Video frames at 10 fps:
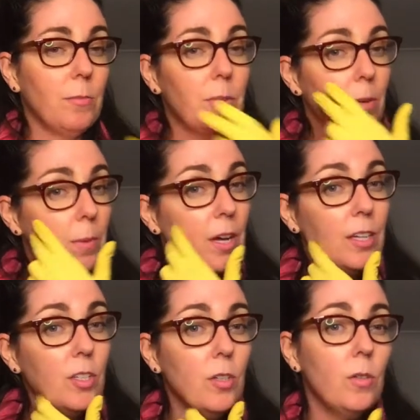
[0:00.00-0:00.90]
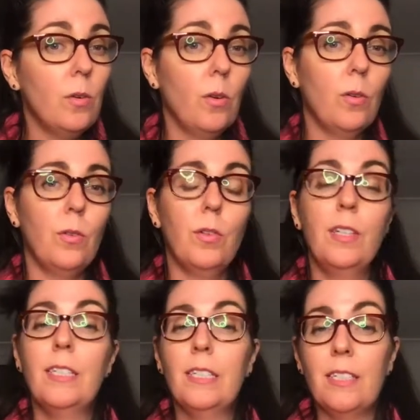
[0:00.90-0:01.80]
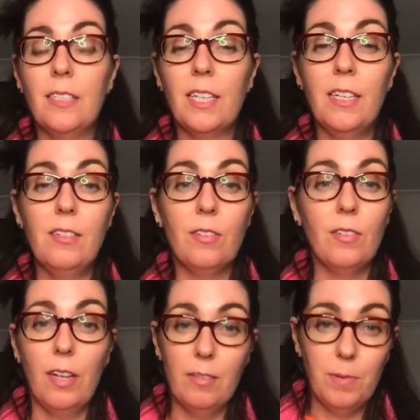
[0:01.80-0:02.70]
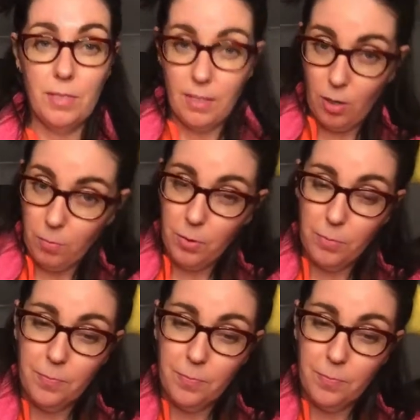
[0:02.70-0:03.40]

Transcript: mirror behind you or your kids or husband to help you.